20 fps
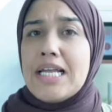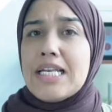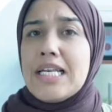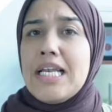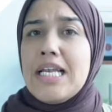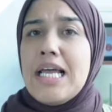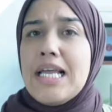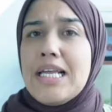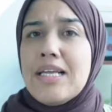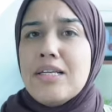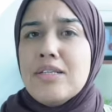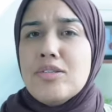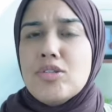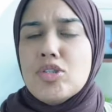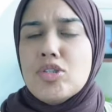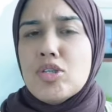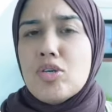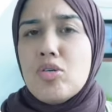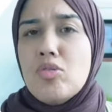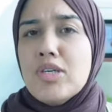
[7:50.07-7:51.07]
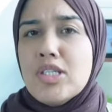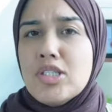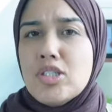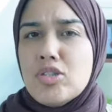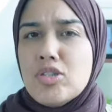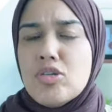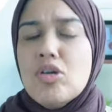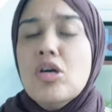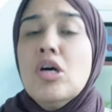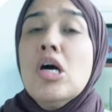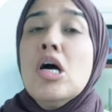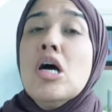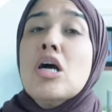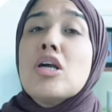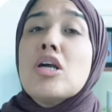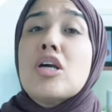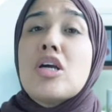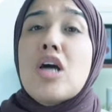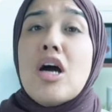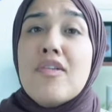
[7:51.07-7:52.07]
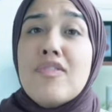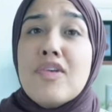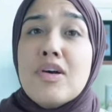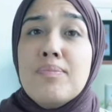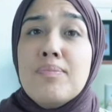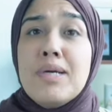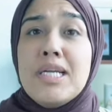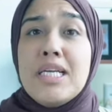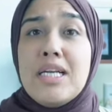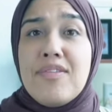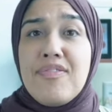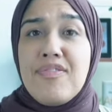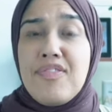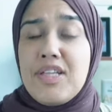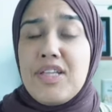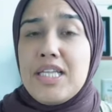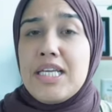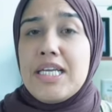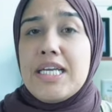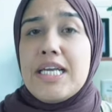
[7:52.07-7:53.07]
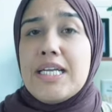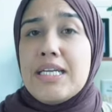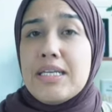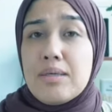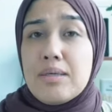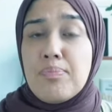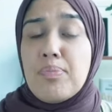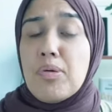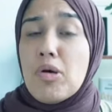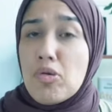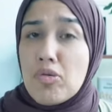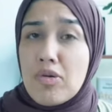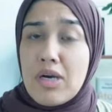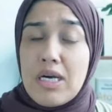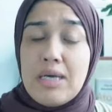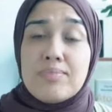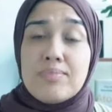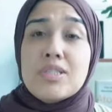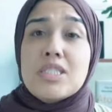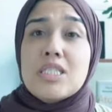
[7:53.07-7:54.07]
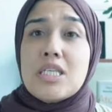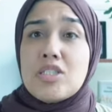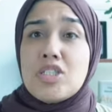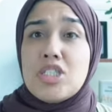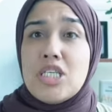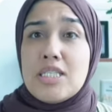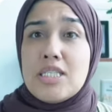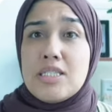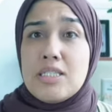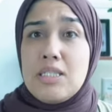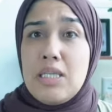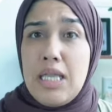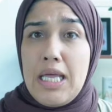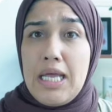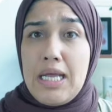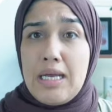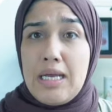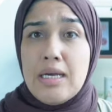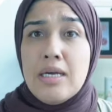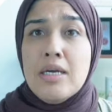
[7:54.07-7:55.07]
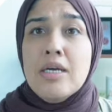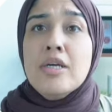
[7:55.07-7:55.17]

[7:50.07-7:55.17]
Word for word: I'd like to go into government affiliated programs such as LINC.